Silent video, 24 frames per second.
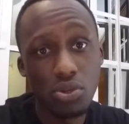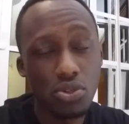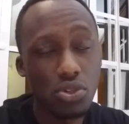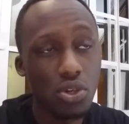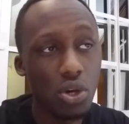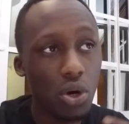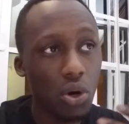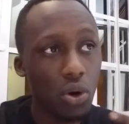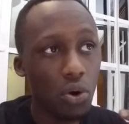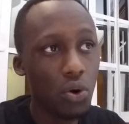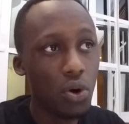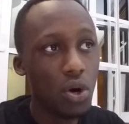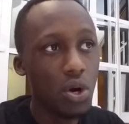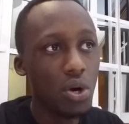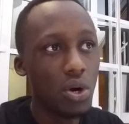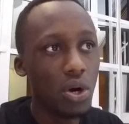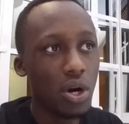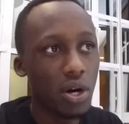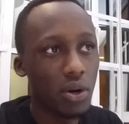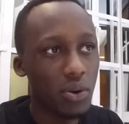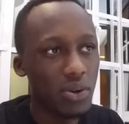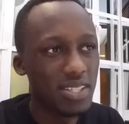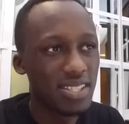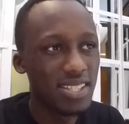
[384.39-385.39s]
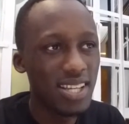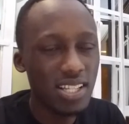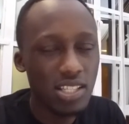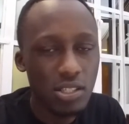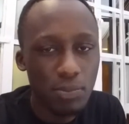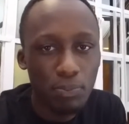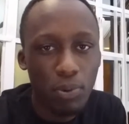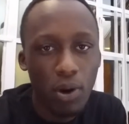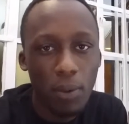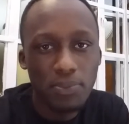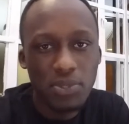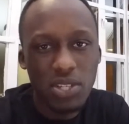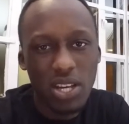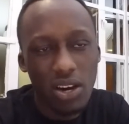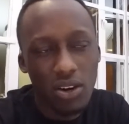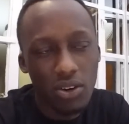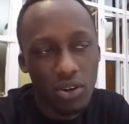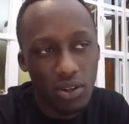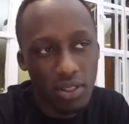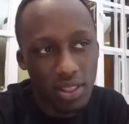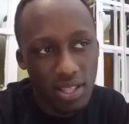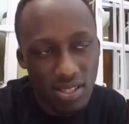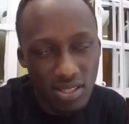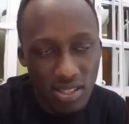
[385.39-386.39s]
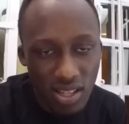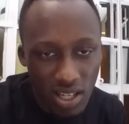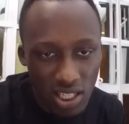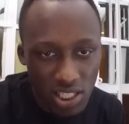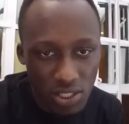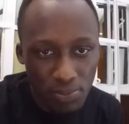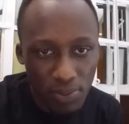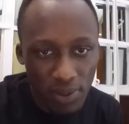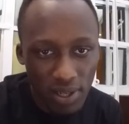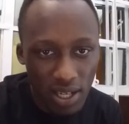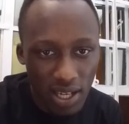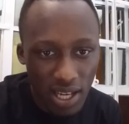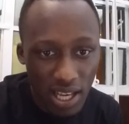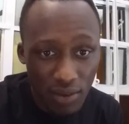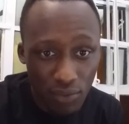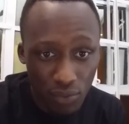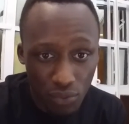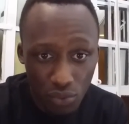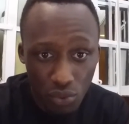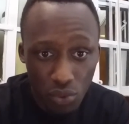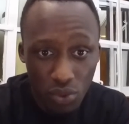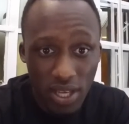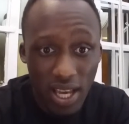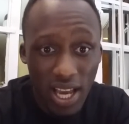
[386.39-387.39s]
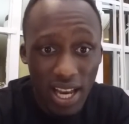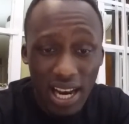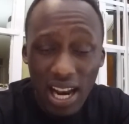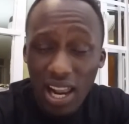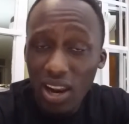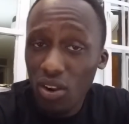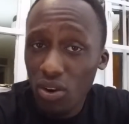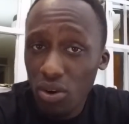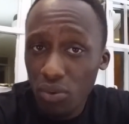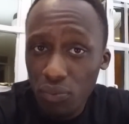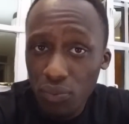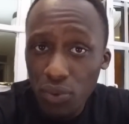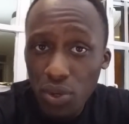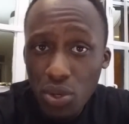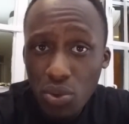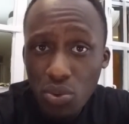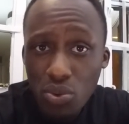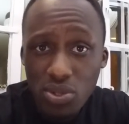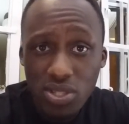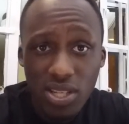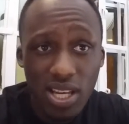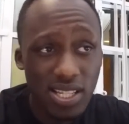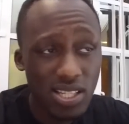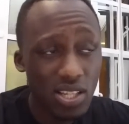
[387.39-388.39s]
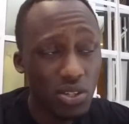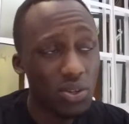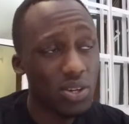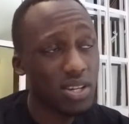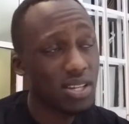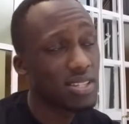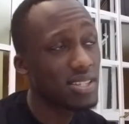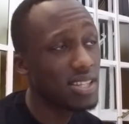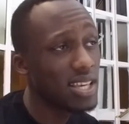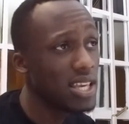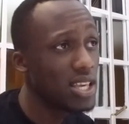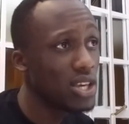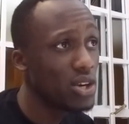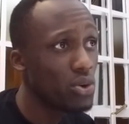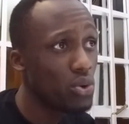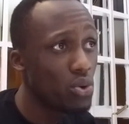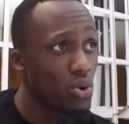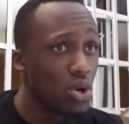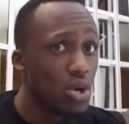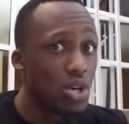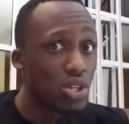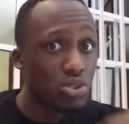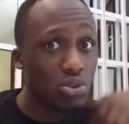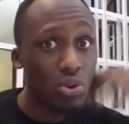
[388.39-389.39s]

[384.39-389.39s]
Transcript: So, because it just pops out on the search bar, if you get a lot of views, guys are going to see you.